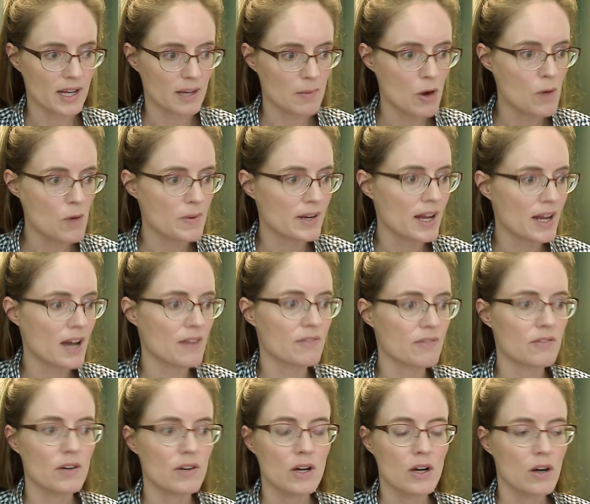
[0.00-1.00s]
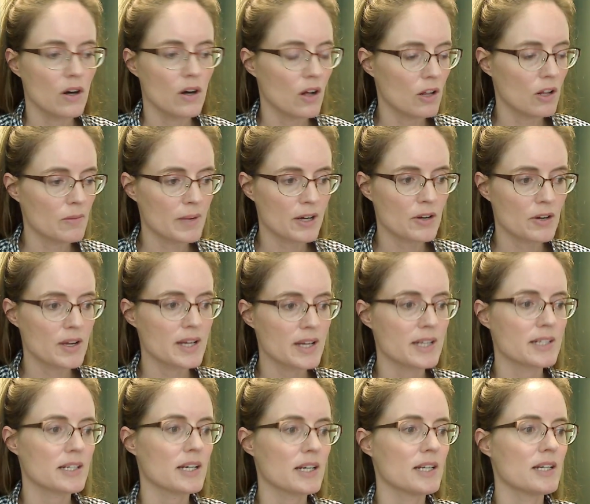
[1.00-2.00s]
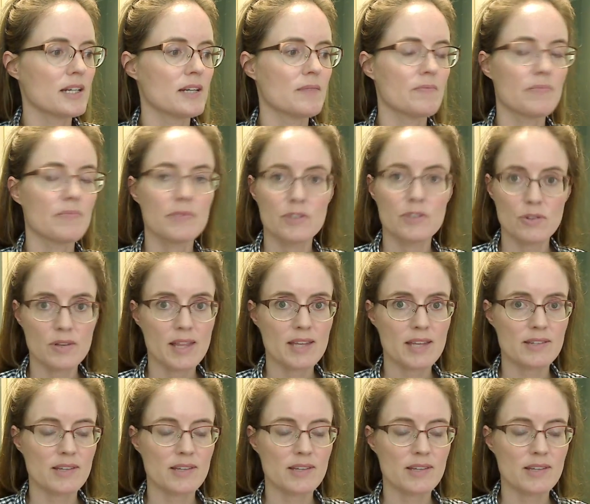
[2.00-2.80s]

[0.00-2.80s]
I'm hoping to have all my grading done during that